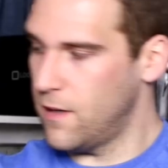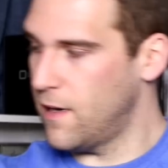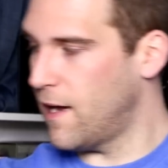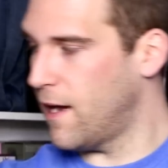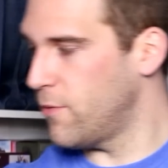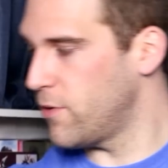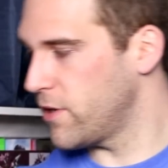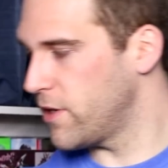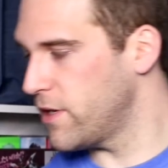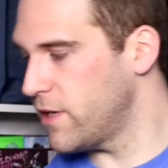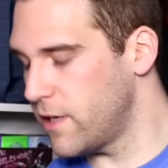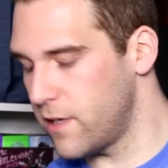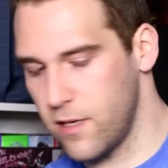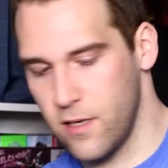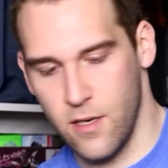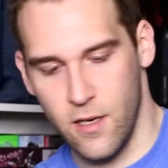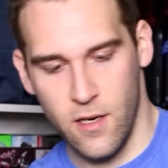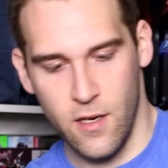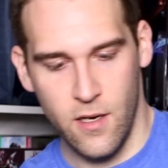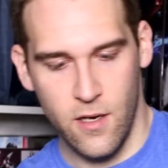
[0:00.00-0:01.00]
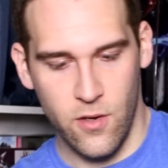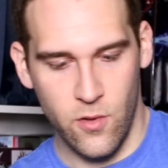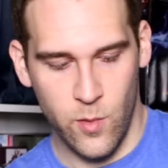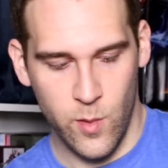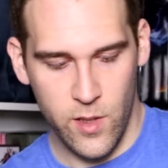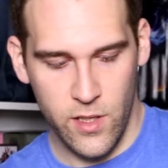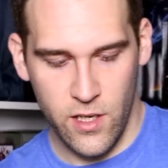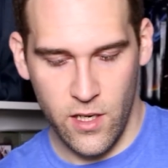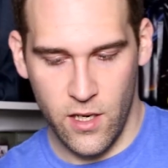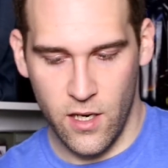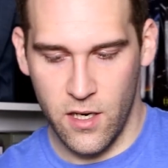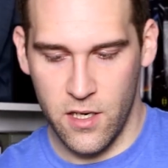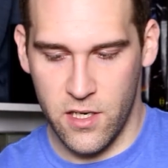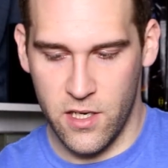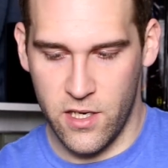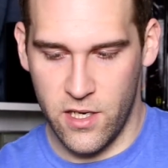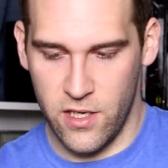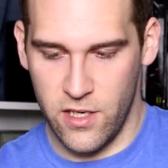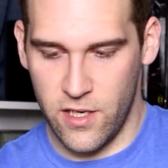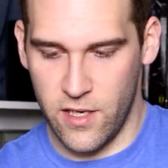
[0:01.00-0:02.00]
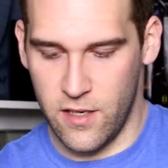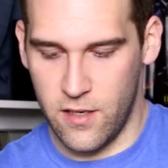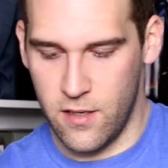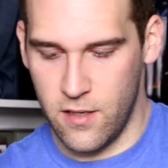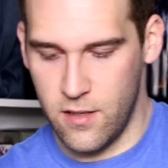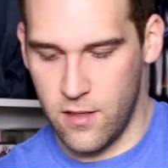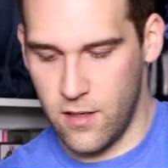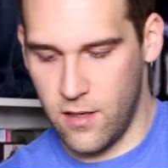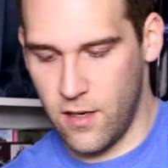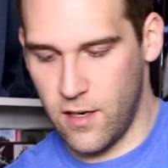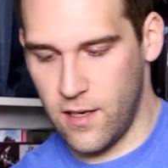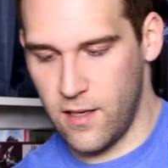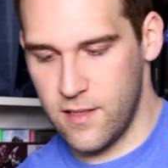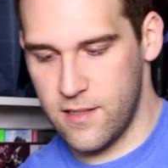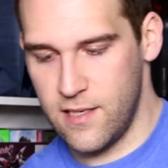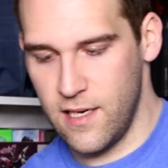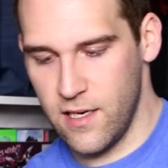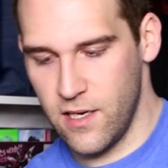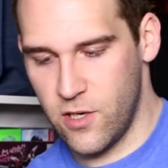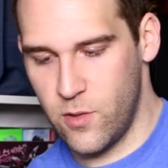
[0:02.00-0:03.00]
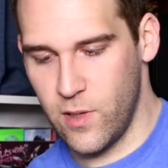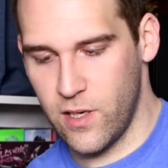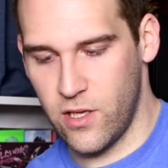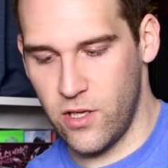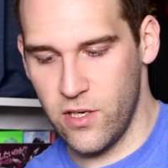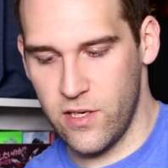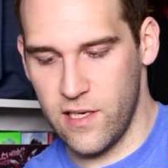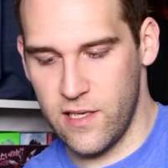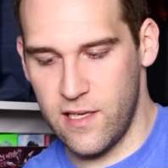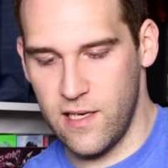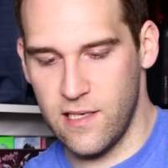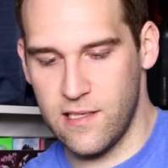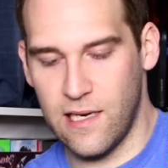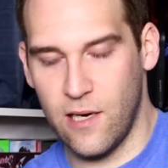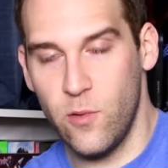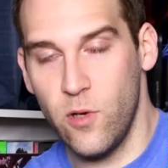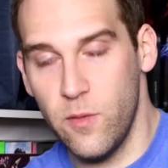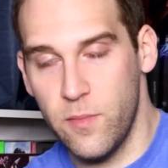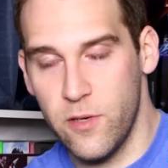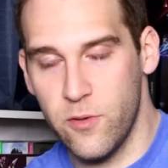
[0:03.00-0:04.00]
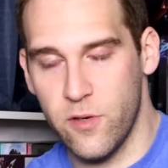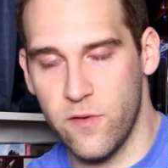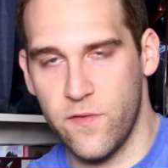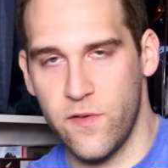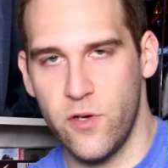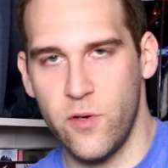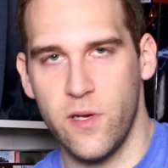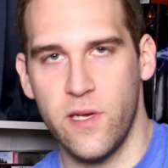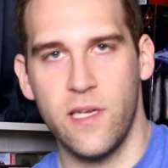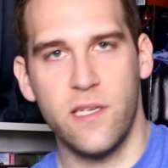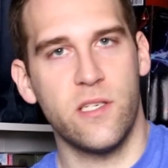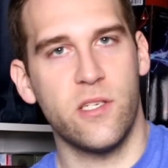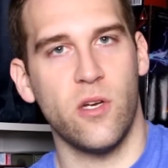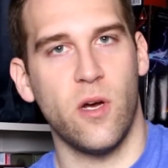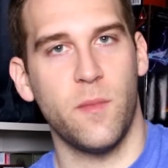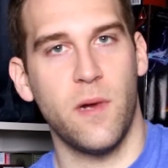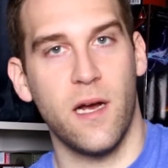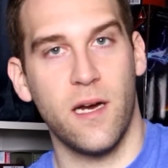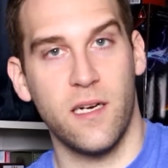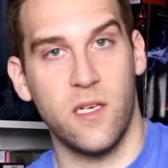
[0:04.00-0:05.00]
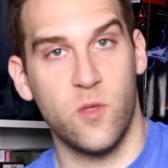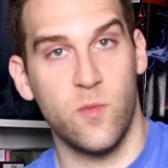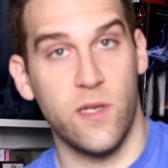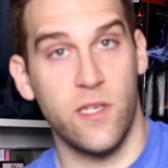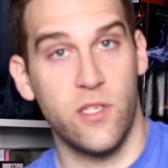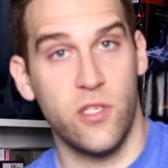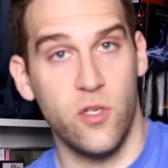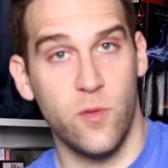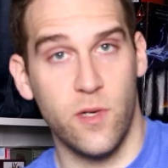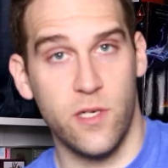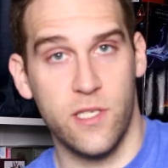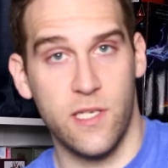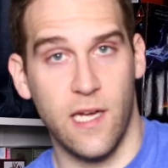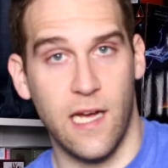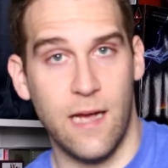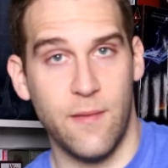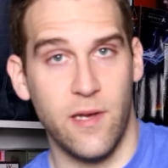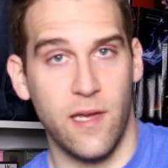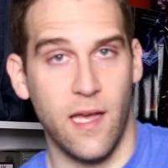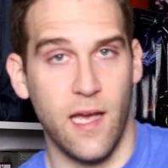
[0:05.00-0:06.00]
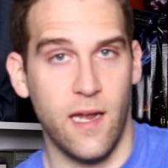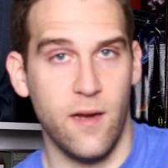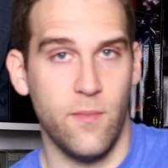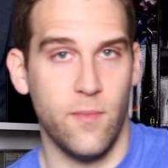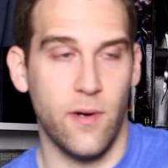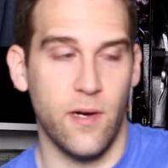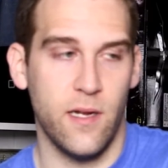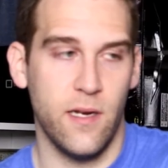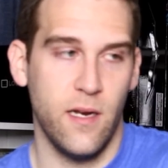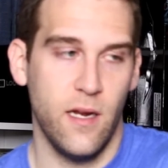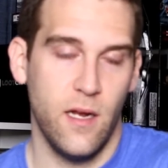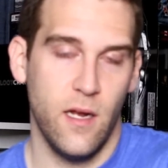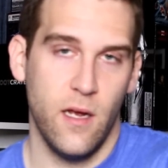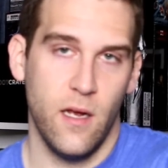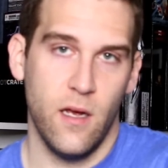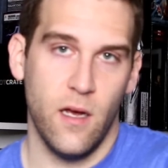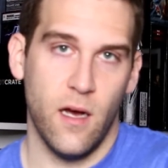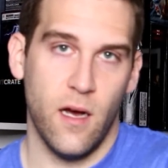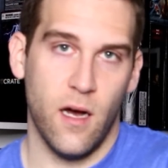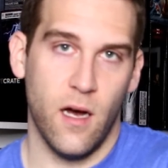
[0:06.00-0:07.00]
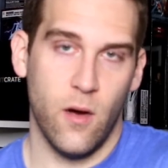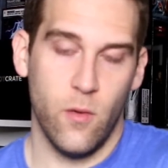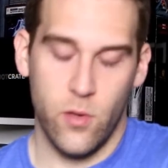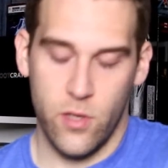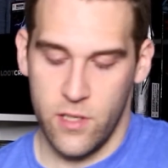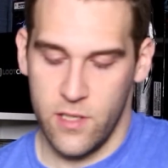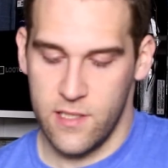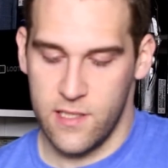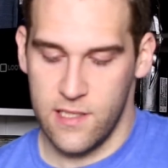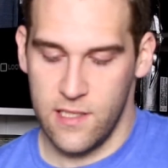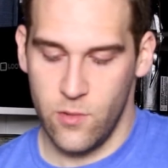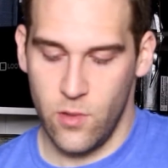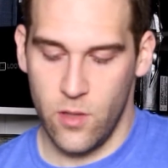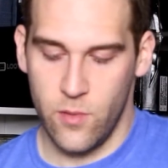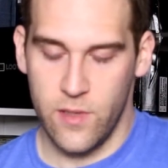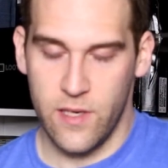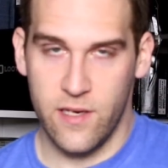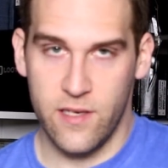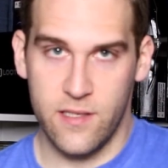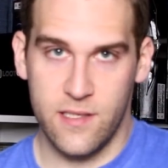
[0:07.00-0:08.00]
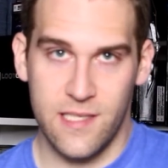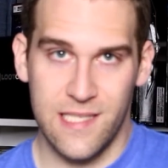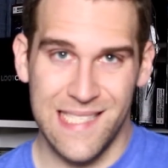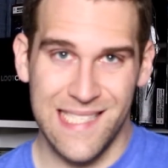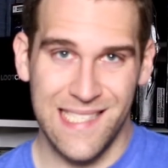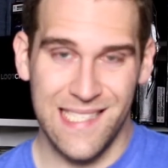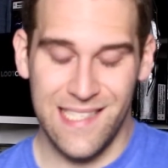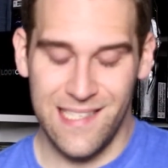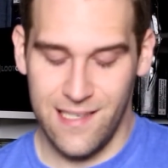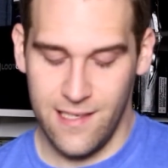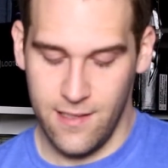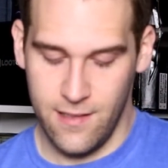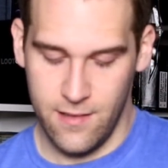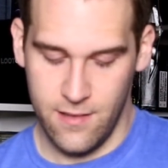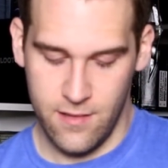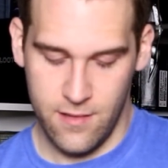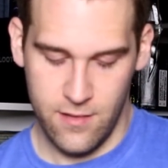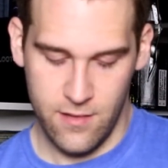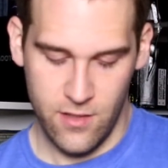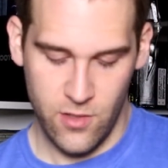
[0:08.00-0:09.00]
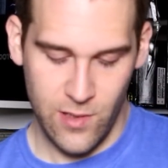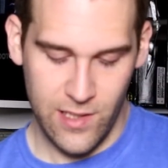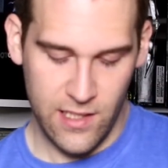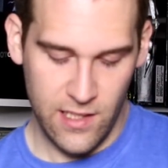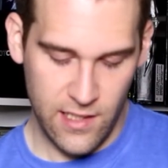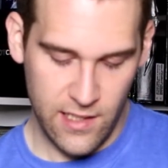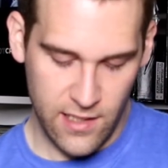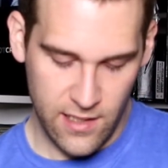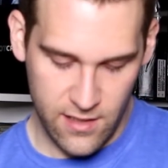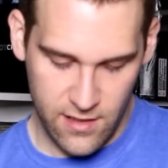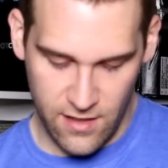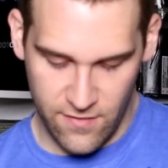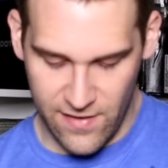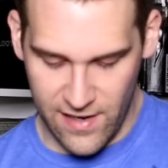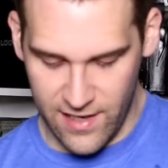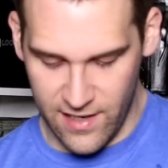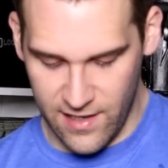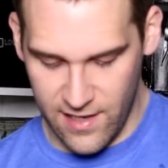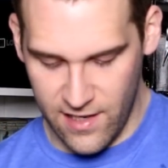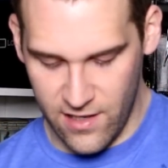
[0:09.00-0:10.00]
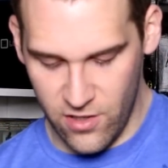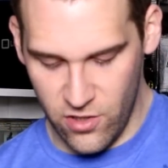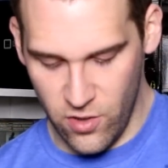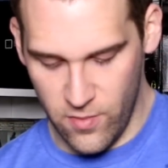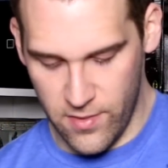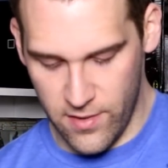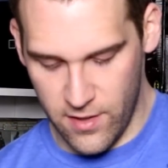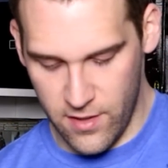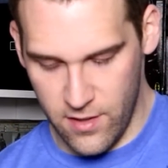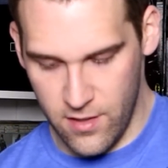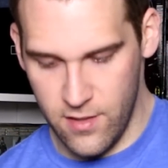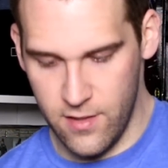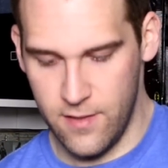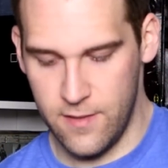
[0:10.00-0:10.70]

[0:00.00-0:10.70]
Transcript: Yeah, we're good. We are good. All right, let's take a quick look at this. I will be reviewing it, so I'm not going to spend too much time again, but uh, we're going to see what we can see quickly, if I can get it open.